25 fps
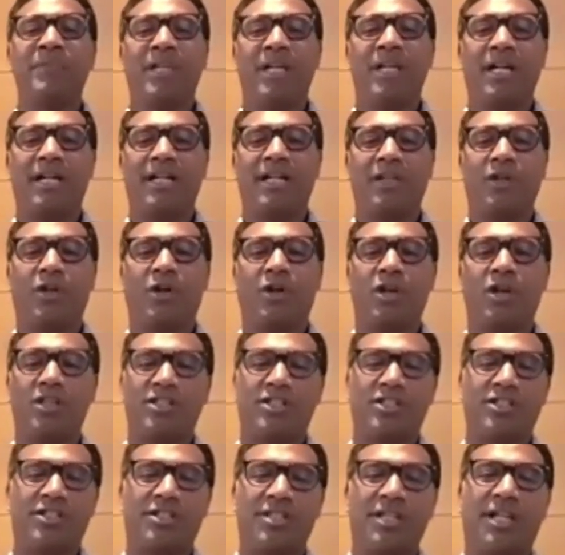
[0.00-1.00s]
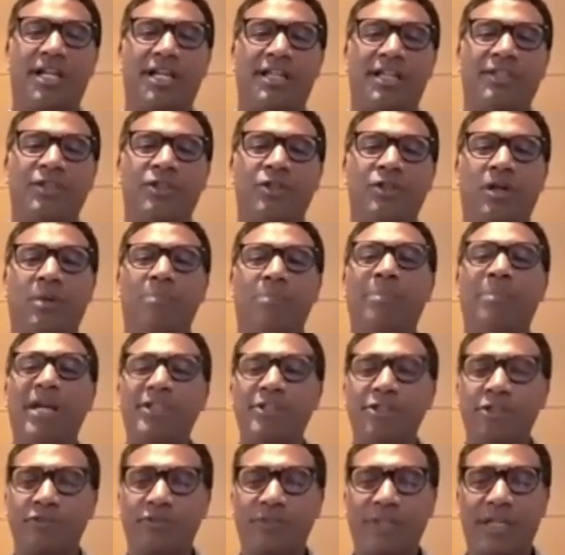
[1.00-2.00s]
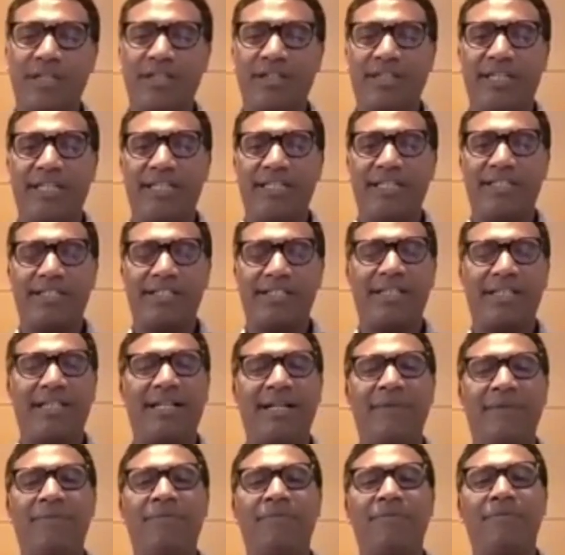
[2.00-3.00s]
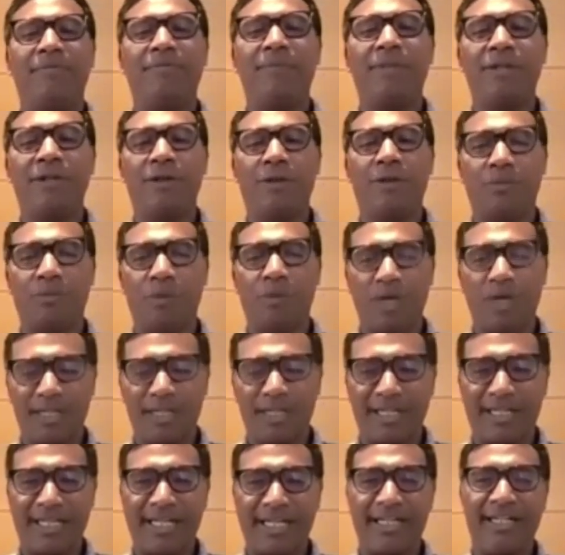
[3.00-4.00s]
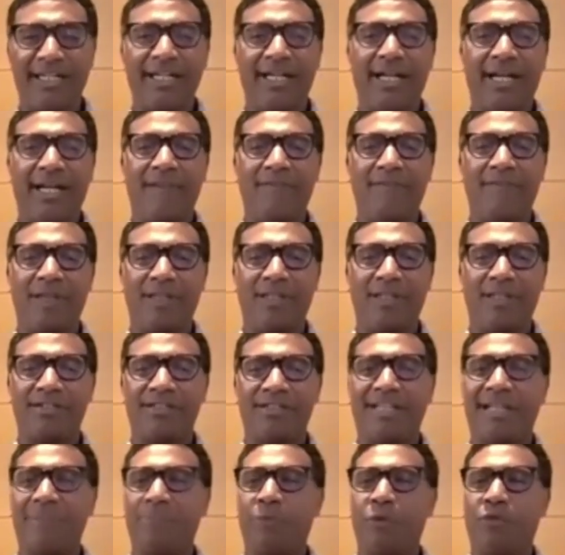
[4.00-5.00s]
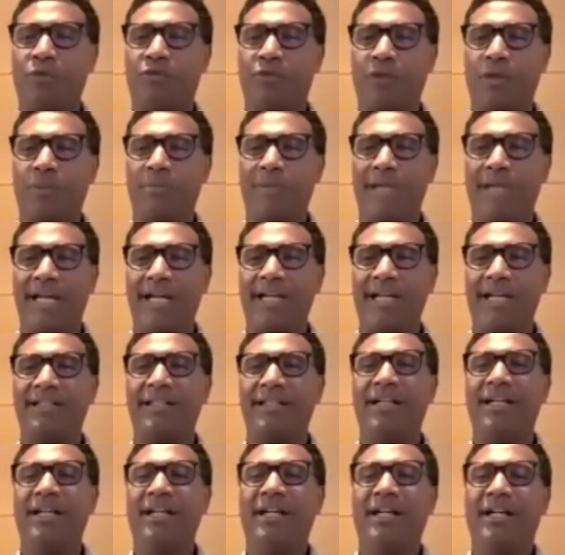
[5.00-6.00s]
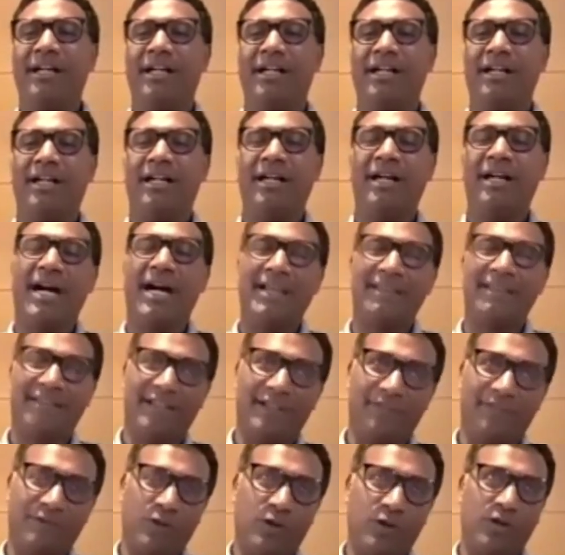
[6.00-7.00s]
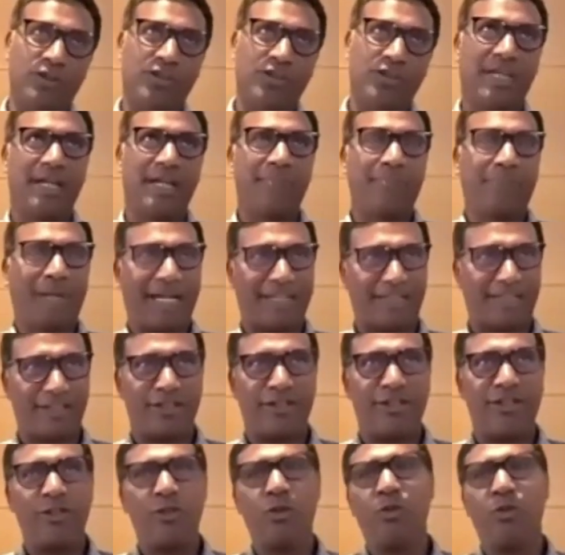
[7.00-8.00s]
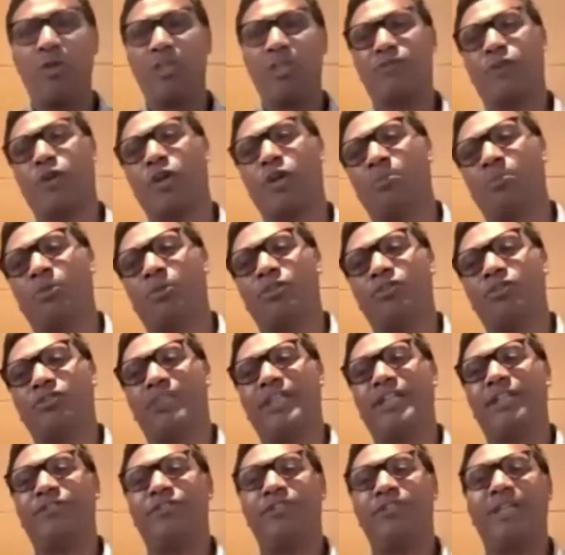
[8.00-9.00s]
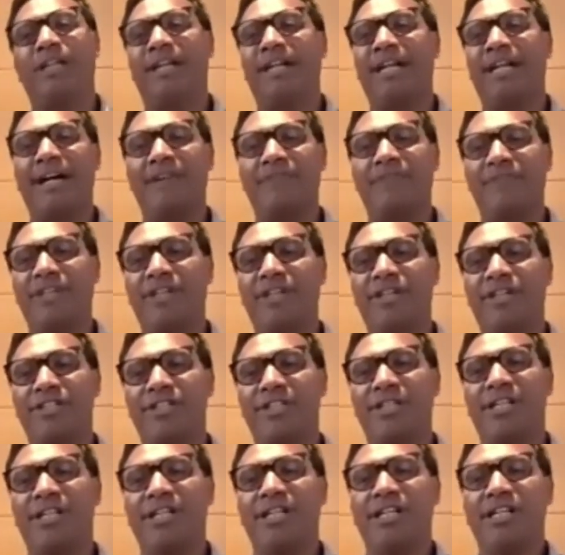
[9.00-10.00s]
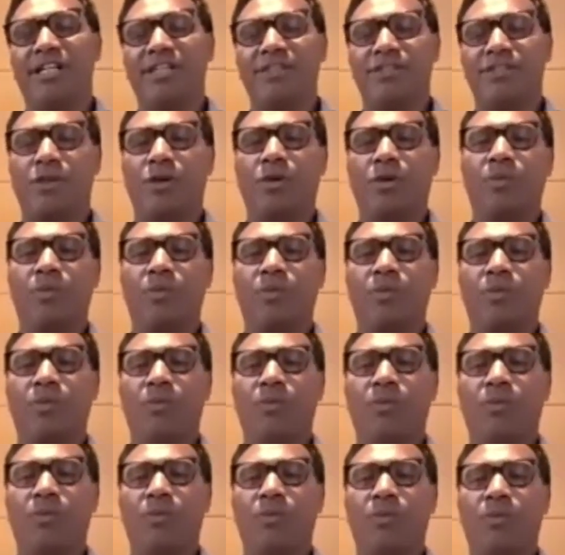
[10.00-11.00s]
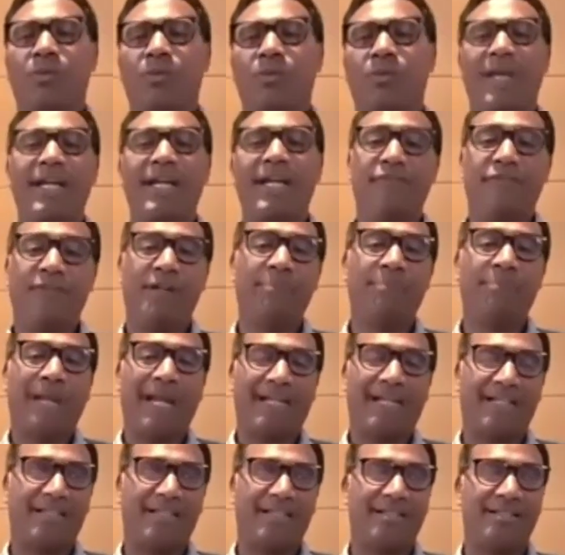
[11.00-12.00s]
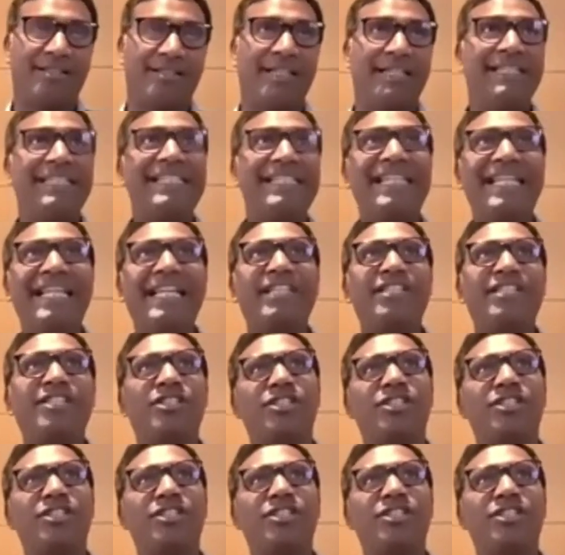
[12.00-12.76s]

across a bunch of countries. Working in India, I worked in Singapore for a bit, and then of course I practiced in the US for almost 3 to 3.5 years. So very different practices, and each